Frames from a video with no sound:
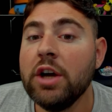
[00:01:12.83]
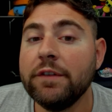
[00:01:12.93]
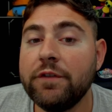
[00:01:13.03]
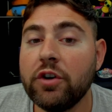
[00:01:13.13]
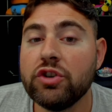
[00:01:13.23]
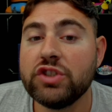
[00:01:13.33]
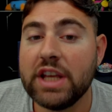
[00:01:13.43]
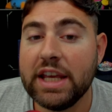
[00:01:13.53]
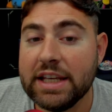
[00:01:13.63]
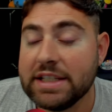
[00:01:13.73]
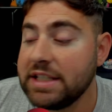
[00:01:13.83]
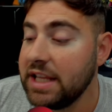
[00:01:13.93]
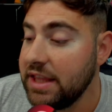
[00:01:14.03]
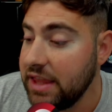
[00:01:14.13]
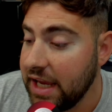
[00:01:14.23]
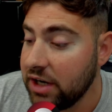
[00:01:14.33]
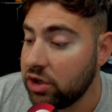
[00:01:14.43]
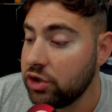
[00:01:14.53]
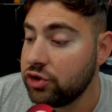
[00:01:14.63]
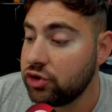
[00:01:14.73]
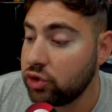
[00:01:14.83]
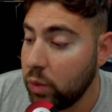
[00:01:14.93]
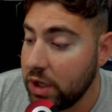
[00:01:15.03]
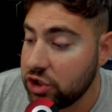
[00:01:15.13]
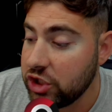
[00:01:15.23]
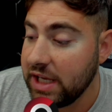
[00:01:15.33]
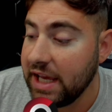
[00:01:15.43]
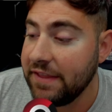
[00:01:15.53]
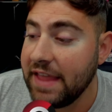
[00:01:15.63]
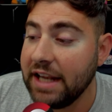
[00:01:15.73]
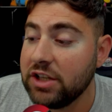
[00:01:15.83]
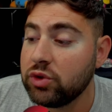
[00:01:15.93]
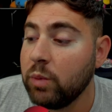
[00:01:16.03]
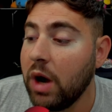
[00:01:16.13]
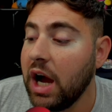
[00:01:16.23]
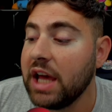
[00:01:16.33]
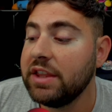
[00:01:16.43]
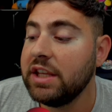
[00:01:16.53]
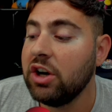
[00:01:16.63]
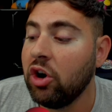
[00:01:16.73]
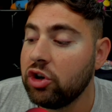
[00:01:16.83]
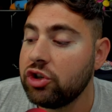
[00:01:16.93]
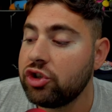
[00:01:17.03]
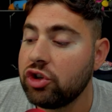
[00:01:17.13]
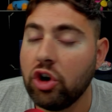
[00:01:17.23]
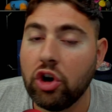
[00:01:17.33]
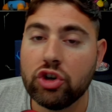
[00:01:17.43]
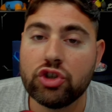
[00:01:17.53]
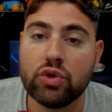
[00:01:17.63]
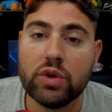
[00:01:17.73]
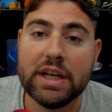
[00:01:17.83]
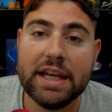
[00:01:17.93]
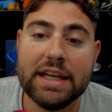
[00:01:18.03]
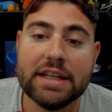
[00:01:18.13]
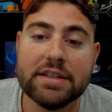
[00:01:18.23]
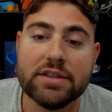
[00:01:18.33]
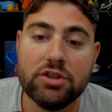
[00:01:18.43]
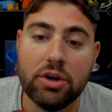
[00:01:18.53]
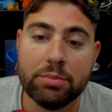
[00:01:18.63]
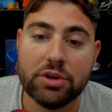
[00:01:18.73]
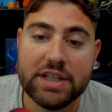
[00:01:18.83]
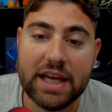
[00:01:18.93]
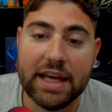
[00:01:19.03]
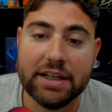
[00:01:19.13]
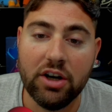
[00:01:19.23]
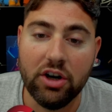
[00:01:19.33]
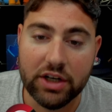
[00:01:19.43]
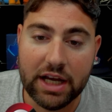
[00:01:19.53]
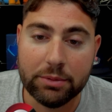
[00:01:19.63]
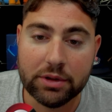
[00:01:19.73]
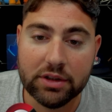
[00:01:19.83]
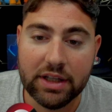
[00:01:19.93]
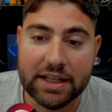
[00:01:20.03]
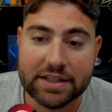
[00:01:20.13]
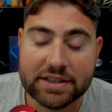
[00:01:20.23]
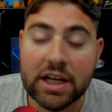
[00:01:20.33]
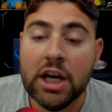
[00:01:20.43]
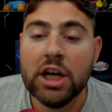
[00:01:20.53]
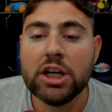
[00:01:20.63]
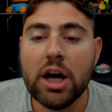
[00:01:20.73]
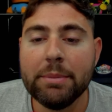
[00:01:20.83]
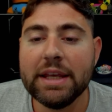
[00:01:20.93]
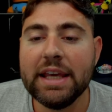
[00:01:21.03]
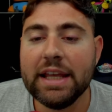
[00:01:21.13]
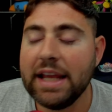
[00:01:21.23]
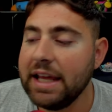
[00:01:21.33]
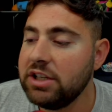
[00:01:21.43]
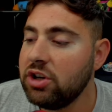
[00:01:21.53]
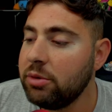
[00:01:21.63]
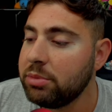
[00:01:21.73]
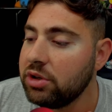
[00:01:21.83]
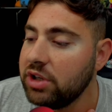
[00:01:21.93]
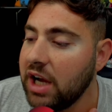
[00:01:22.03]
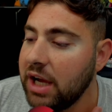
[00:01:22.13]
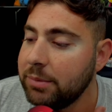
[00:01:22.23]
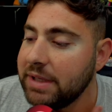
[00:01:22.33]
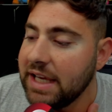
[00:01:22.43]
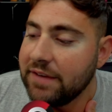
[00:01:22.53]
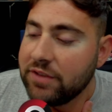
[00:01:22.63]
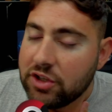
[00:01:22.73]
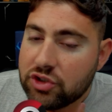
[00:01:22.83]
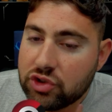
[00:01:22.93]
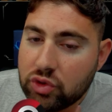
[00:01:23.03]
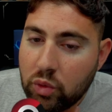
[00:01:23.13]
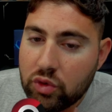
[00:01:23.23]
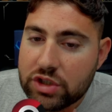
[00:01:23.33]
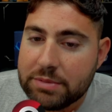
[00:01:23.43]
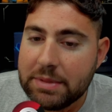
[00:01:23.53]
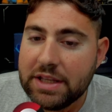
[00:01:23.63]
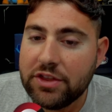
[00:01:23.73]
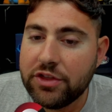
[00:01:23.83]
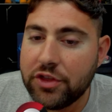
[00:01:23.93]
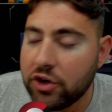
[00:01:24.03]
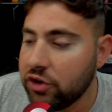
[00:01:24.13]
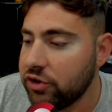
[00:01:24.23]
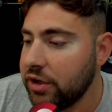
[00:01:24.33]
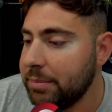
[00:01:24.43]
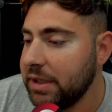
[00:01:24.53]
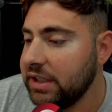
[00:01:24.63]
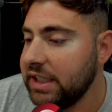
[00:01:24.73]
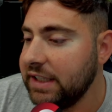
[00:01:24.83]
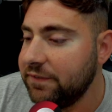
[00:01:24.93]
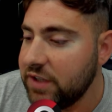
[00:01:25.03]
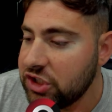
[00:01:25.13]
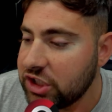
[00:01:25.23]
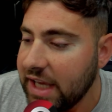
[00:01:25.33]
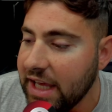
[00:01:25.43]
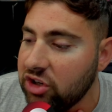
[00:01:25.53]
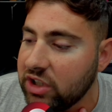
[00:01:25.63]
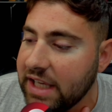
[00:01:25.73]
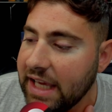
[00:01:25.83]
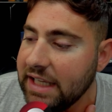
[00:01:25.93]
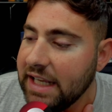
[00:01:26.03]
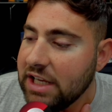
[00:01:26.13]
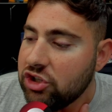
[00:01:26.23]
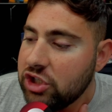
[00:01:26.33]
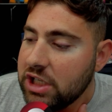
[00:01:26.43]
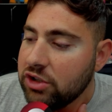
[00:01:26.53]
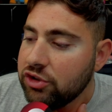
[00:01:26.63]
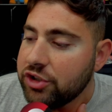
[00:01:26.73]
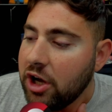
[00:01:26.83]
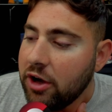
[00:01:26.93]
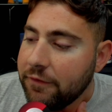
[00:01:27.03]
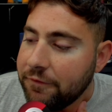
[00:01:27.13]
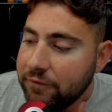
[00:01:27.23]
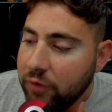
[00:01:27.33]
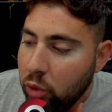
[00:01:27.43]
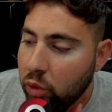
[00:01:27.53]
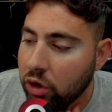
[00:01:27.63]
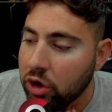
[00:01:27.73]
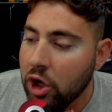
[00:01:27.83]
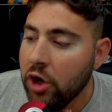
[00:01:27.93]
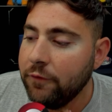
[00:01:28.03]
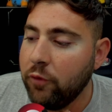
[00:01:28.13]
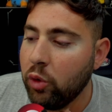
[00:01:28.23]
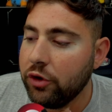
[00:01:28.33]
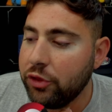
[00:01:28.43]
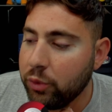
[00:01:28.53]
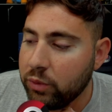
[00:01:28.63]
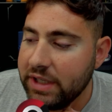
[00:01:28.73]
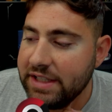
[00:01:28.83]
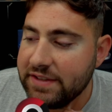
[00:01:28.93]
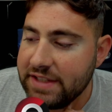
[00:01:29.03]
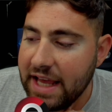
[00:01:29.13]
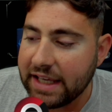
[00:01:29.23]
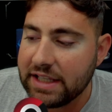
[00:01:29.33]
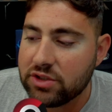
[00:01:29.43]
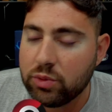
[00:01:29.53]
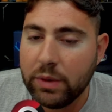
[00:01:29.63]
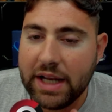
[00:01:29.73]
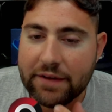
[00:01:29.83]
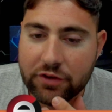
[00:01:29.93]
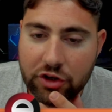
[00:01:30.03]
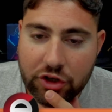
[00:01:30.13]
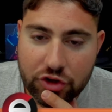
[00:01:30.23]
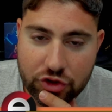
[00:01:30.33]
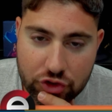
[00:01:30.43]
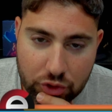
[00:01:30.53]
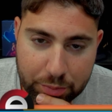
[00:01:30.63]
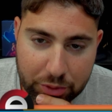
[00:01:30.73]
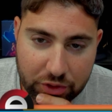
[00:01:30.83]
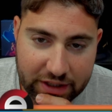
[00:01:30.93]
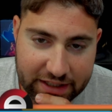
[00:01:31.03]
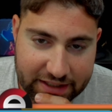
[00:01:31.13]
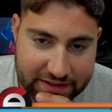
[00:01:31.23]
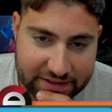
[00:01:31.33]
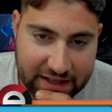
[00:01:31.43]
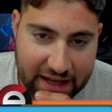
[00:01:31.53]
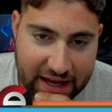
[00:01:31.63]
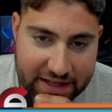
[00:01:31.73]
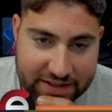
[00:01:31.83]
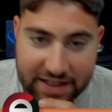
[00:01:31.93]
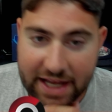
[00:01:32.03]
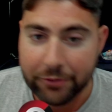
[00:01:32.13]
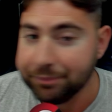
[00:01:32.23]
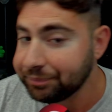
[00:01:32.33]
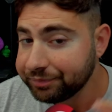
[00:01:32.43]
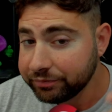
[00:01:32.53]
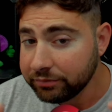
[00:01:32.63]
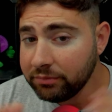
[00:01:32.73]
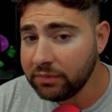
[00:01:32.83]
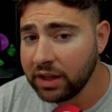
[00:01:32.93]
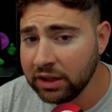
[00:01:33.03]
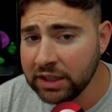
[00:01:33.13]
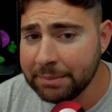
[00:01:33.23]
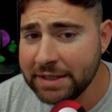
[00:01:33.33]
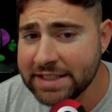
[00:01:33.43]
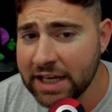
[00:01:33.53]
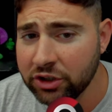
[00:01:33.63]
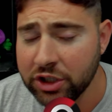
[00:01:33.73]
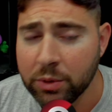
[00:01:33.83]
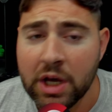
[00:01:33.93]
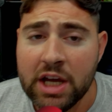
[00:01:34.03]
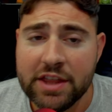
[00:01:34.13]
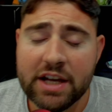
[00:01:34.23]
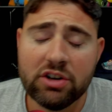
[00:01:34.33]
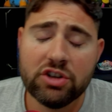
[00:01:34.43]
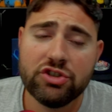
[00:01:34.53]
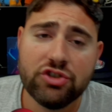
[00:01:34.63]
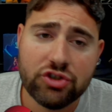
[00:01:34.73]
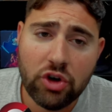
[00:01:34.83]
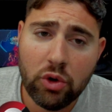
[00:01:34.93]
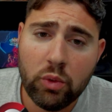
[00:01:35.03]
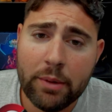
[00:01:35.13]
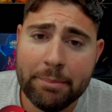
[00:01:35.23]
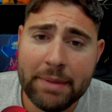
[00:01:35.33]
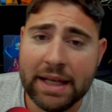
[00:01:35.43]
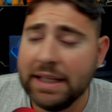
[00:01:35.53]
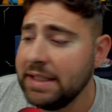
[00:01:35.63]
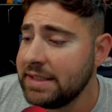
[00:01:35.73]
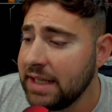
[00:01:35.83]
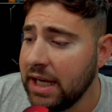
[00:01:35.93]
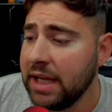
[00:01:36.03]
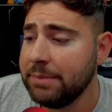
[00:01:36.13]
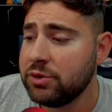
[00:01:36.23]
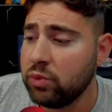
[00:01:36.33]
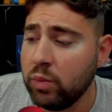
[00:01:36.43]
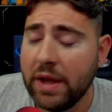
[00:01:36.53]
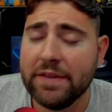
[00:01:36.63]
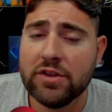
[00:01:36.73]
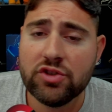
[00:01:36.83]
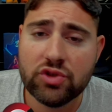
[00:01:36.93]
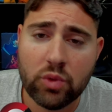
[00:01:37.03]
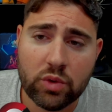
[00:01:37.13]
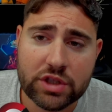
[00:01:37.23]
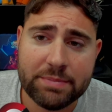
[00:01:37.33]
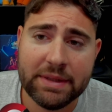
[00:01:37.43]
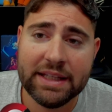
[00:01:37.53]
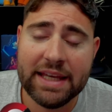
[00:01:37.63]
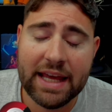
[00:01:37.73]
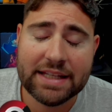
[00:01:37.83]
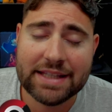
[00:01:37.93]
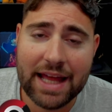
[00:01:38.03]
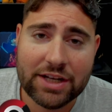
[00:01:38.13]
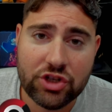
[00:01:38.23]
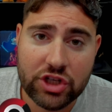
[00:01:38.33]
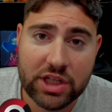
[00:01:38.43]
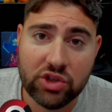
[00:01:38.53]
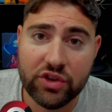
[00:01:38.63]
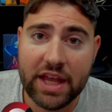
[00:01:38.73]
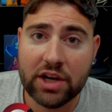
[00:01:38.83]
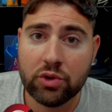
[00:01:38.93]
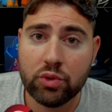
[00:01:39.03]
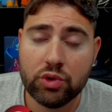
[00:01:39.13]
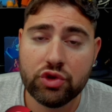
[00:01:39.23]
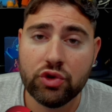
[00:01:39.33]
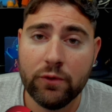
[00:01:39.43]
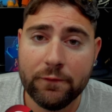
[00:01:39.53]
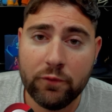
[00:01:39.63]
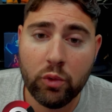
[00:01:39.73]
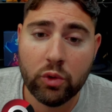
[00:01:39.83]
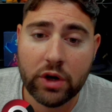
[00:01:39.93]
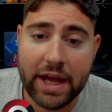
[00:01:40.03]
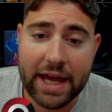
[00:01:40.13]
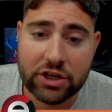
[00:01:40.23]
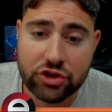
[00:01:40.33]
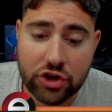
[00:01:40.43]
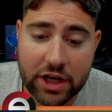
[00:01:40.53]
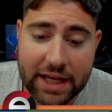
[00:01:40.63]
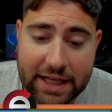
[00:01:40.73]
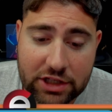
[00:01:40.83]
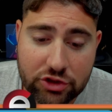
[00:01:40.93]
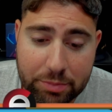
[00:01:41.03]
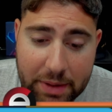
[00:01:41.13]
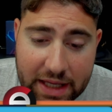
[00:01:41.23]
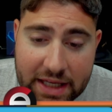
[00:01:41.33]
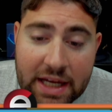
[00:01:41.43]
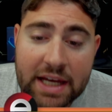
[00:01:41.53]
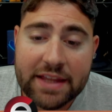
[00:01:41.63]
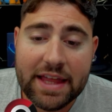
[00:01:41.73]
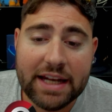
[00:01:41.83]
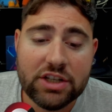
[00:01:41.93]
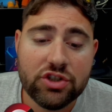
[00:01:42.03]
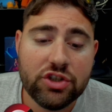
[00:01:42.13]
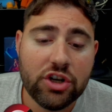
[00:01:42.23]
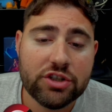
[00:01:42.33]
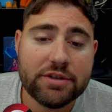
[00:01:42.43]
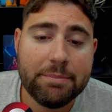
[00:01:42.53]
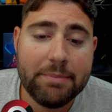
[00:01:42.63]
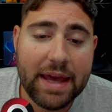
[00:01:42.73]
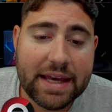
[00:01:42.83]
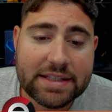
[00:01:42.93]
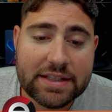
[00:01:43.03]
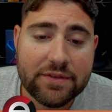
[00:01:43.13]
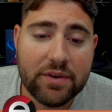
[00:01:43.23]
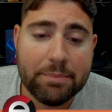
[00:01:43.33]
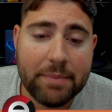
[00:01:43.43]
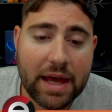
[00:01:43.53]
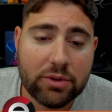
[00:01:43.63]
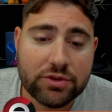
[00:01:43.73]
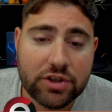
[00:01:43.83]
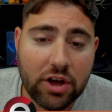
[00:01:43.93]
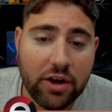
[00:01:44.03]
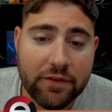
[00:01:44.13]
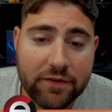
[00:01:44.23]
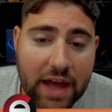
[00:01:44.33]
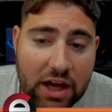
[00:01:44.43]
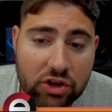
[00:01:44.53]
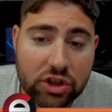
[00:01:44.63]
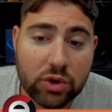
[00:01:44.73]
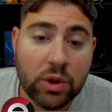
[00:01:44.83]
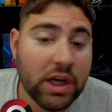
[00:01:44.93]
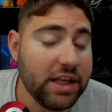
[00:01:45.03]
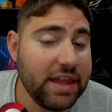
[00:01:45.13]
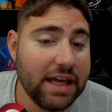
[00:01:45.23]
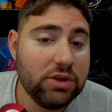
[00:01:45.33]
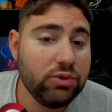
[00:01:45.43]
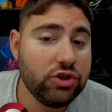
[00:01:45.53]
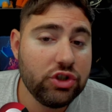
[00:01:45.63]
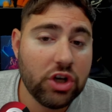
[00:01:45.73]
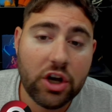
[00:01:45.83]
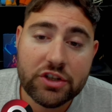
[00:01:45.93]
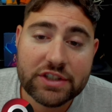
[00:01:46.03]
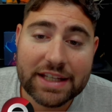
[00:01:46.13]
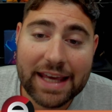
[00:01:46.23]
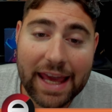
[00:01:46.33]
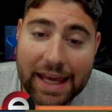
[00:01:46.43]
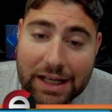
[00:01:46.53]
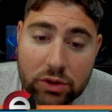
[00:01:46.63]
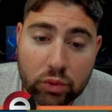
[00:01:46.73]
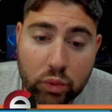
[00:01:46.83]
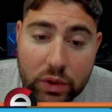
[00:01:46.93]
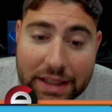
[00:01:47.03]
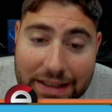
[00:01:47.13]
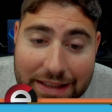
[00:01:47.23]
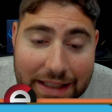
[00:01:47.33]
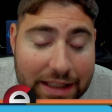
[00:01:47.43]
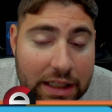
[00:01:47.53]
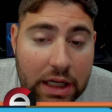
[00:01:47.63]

Verse is their squishy, and that is why the archery is number 10 on our list. Coming in at number 9, we have the swordsman third ability, fish scale. Gain a shield of 4 for 3 seconds whenever your super is cast. Now, let me tell you, there are so many times when the swordsman gets that shield, that crucial 4 extra HP, that is just massive amounts of value that you just can't really